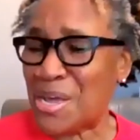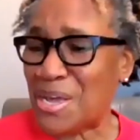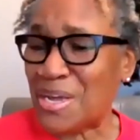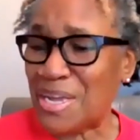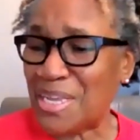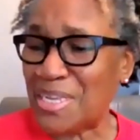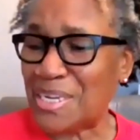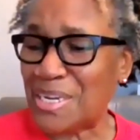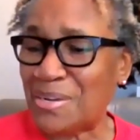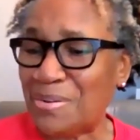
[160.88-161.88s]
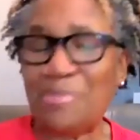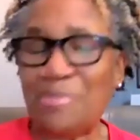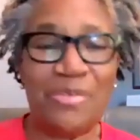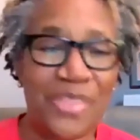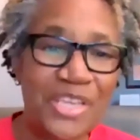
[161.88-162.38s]
uh, and uh,
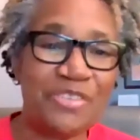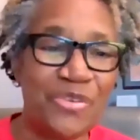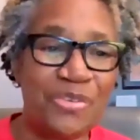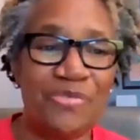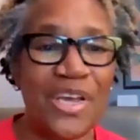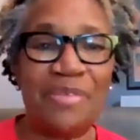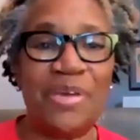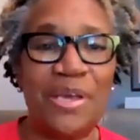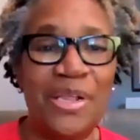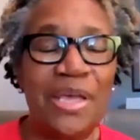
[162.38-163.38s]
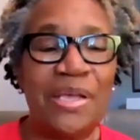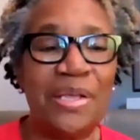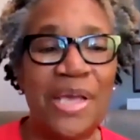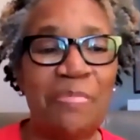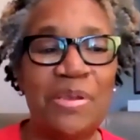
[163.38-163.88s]
thanks for inviting me. Glad,
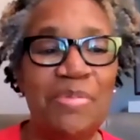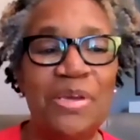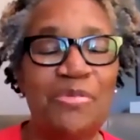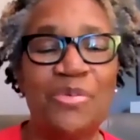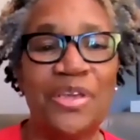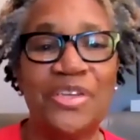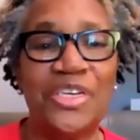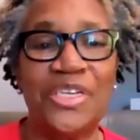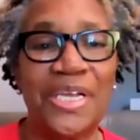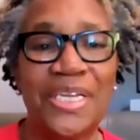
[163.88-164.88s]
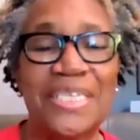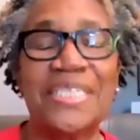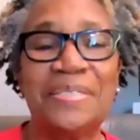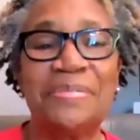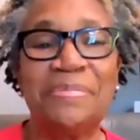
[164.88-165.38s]
happy to be here with GCLS.